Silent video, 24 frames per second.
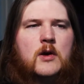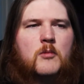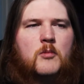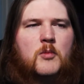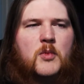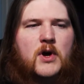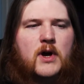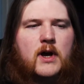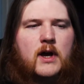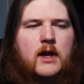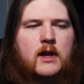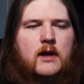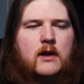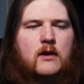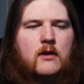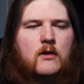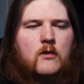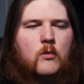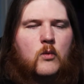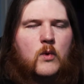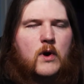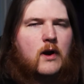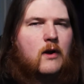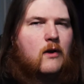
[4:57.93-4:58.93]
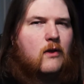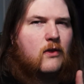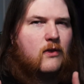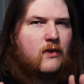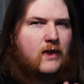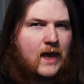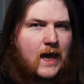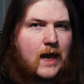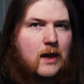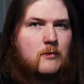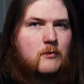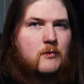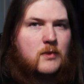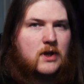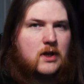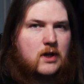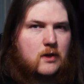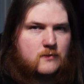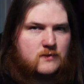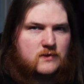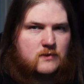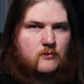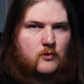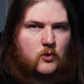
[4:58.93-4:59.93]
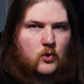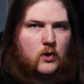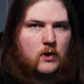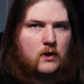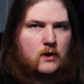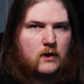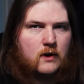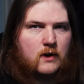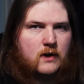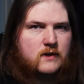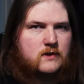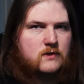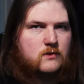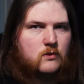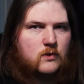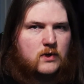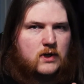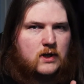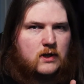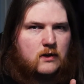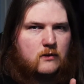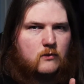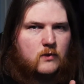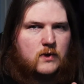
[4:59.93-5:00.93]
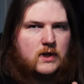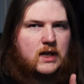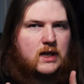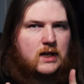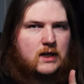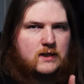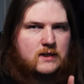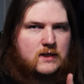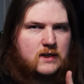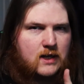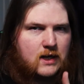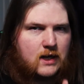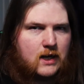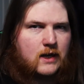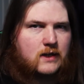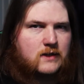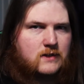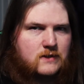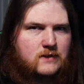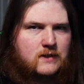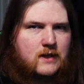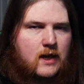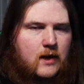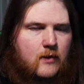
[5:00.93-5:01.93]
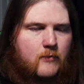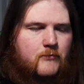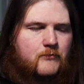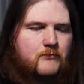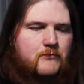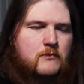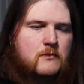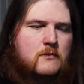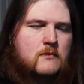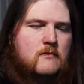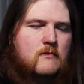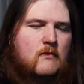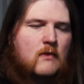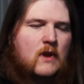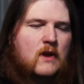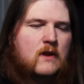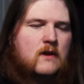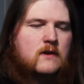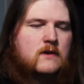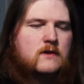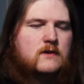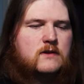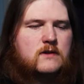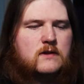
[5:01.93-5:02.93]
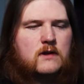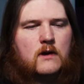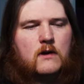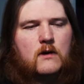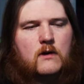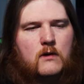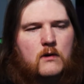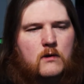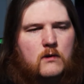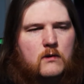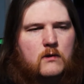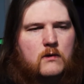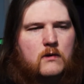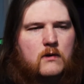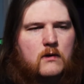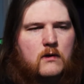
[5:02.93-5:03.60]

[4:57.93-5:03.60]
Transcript: But where that becomes important is when we get into the next step. So